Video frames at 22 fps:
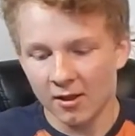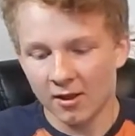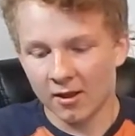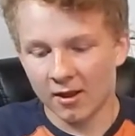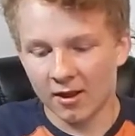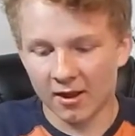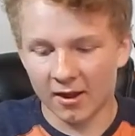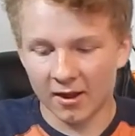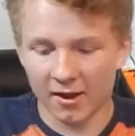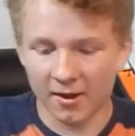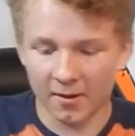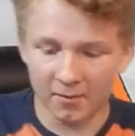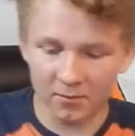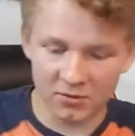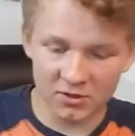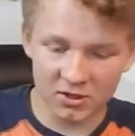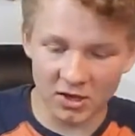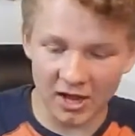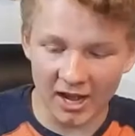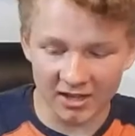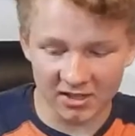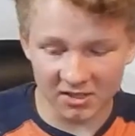So
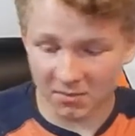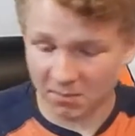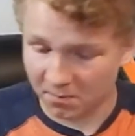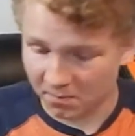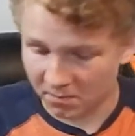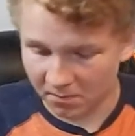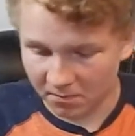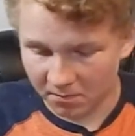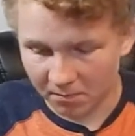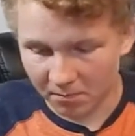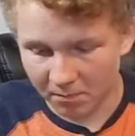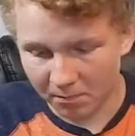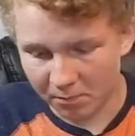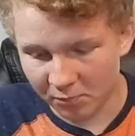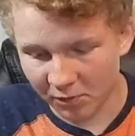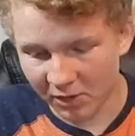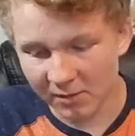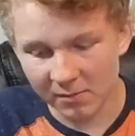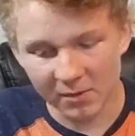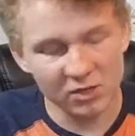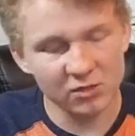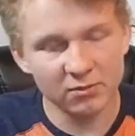that's
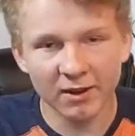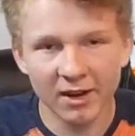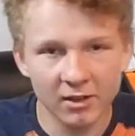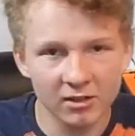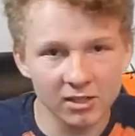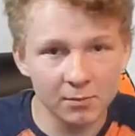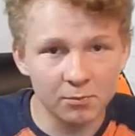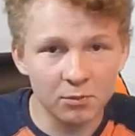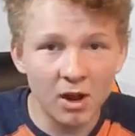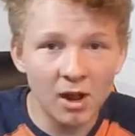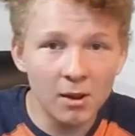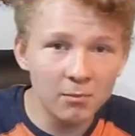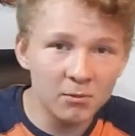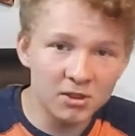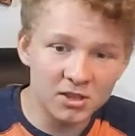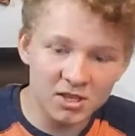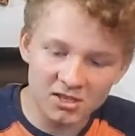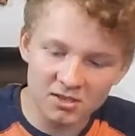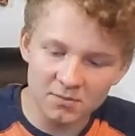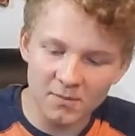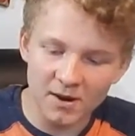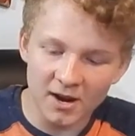pretty much my only problem with
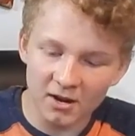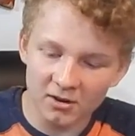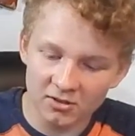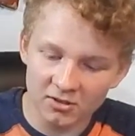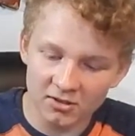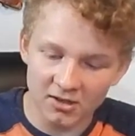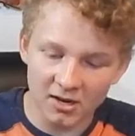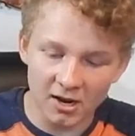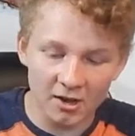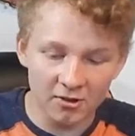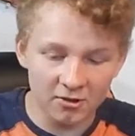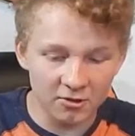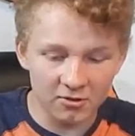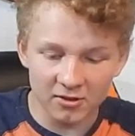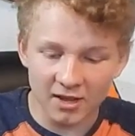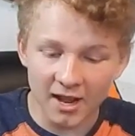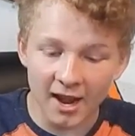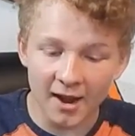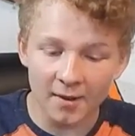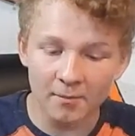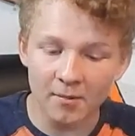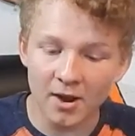this mouse. Other than
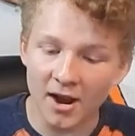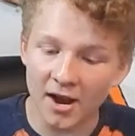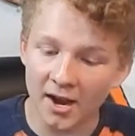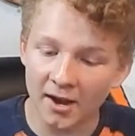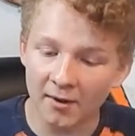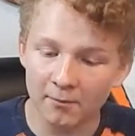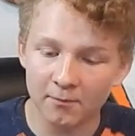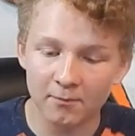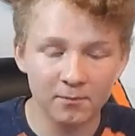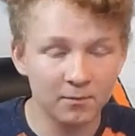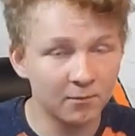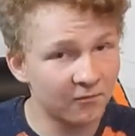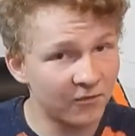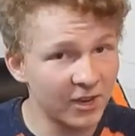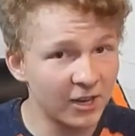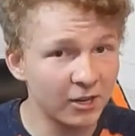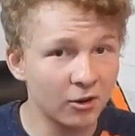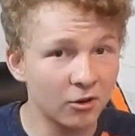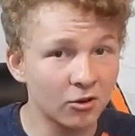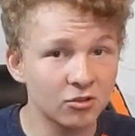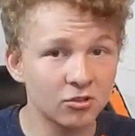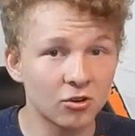that, my
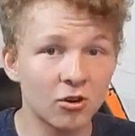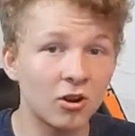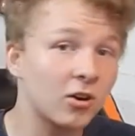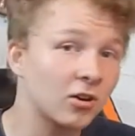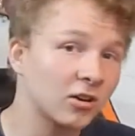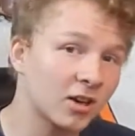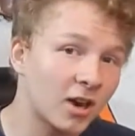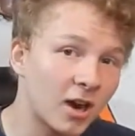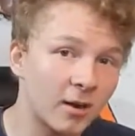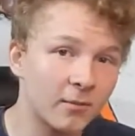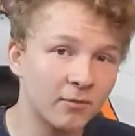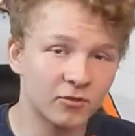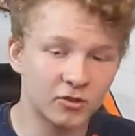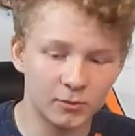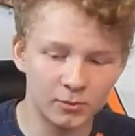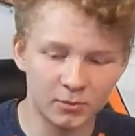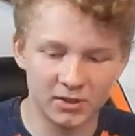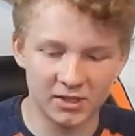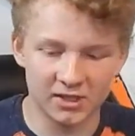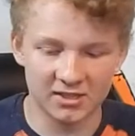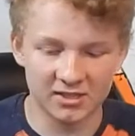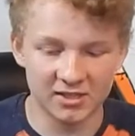fingers are all
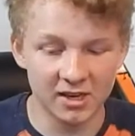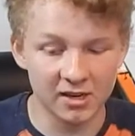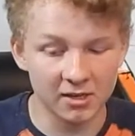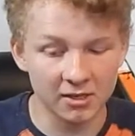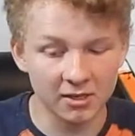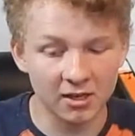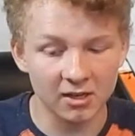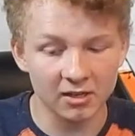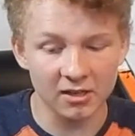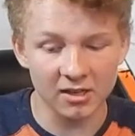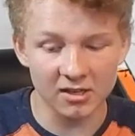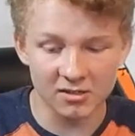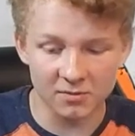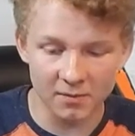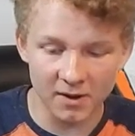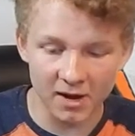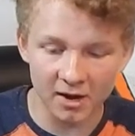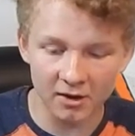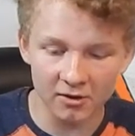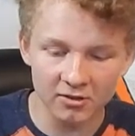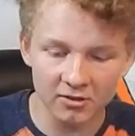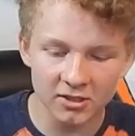comfortably sitting on this
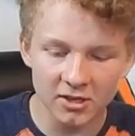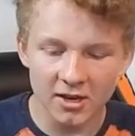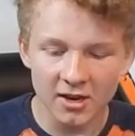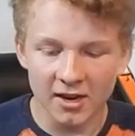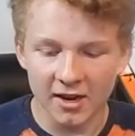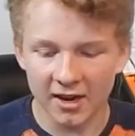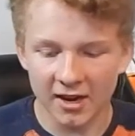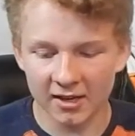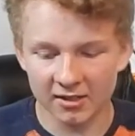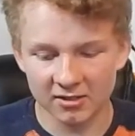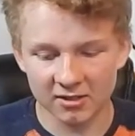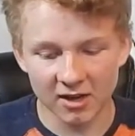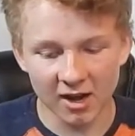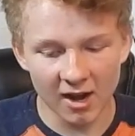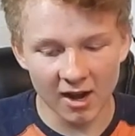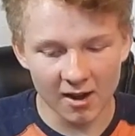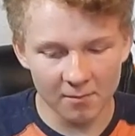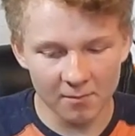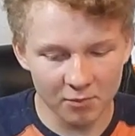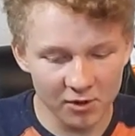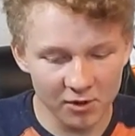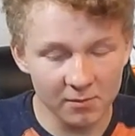mouse. It's
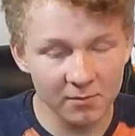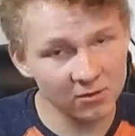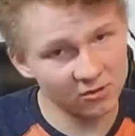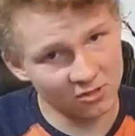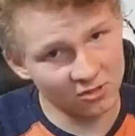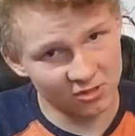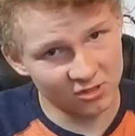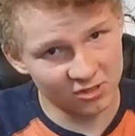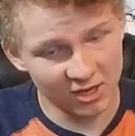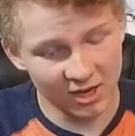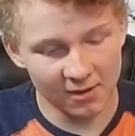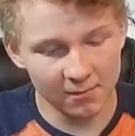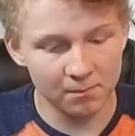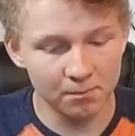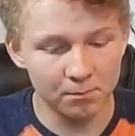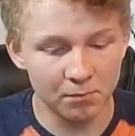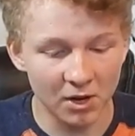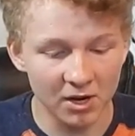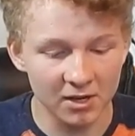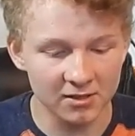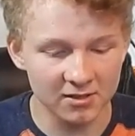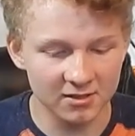got pretty much the same
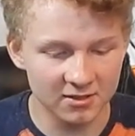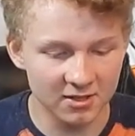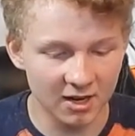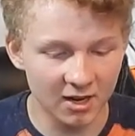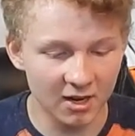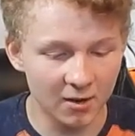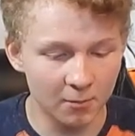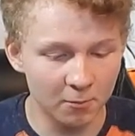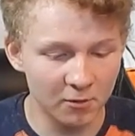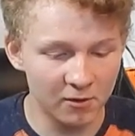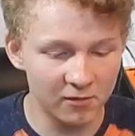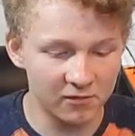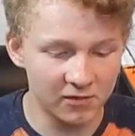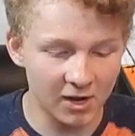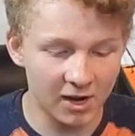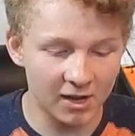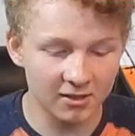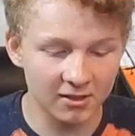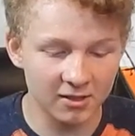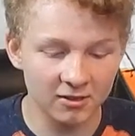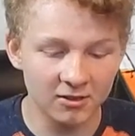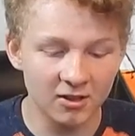button setup. We've
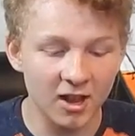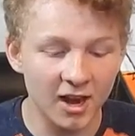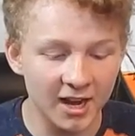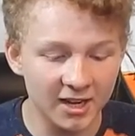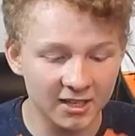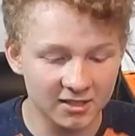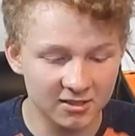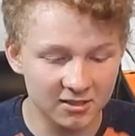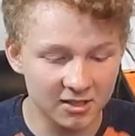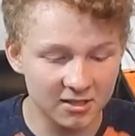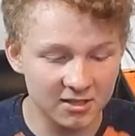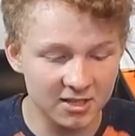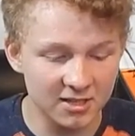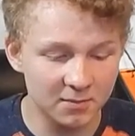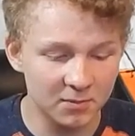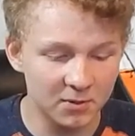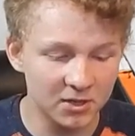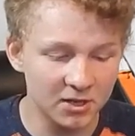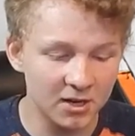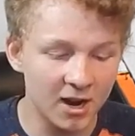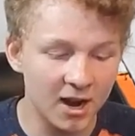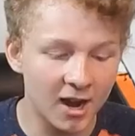got the lights, the
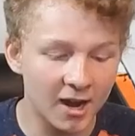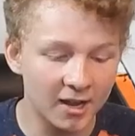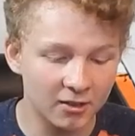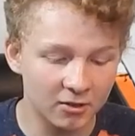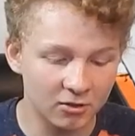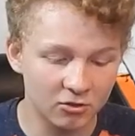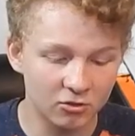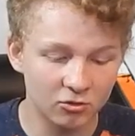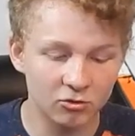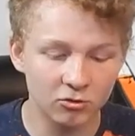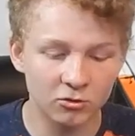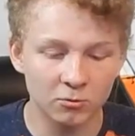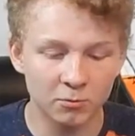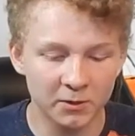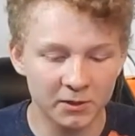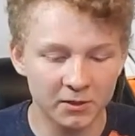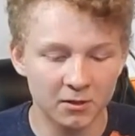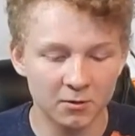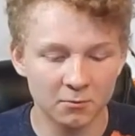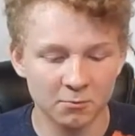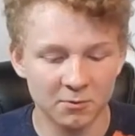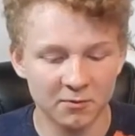DPI, the scroll
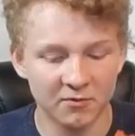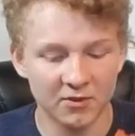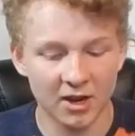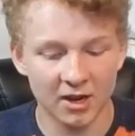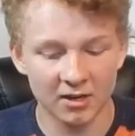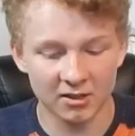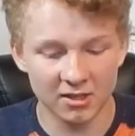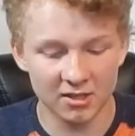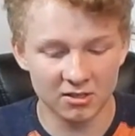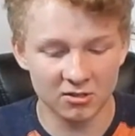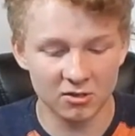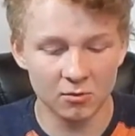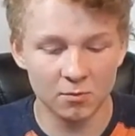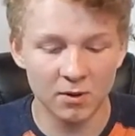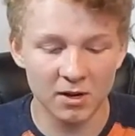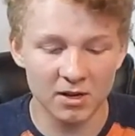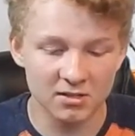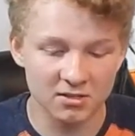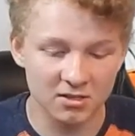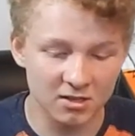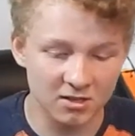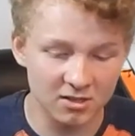wheel, and we've got these 2
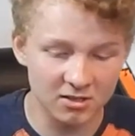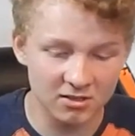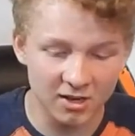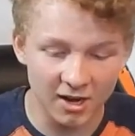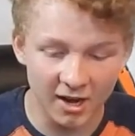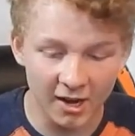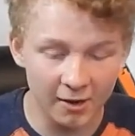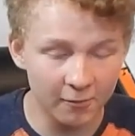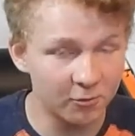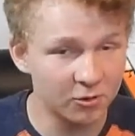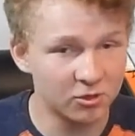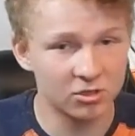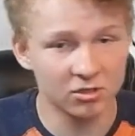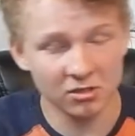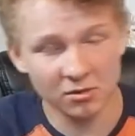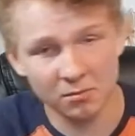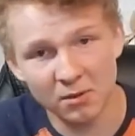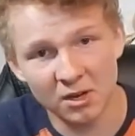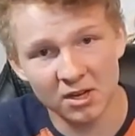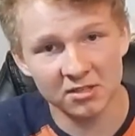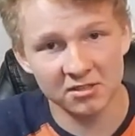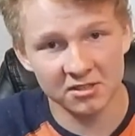buttons on the side, which is a
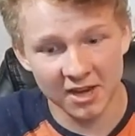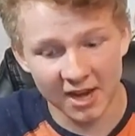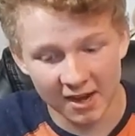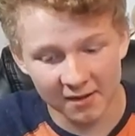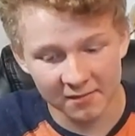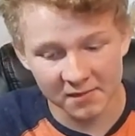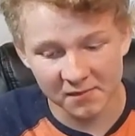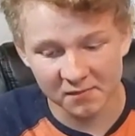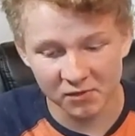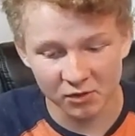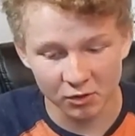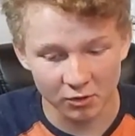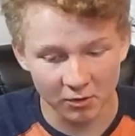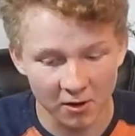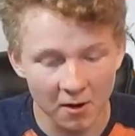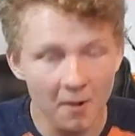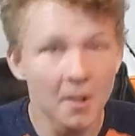must-have if you're a